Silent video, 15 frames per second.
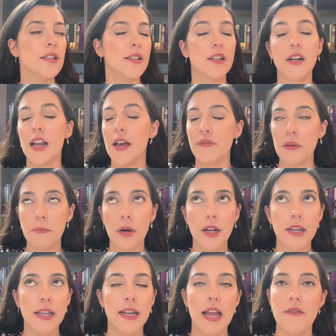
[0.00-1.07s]
not having
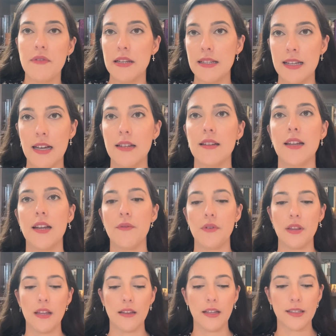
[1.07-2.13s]
money and having debt and
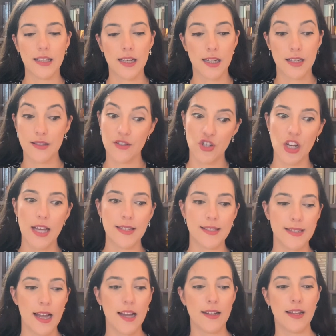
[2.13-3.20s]
everything like that, because she has
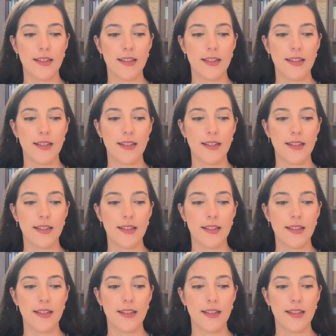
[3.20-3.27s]
debt.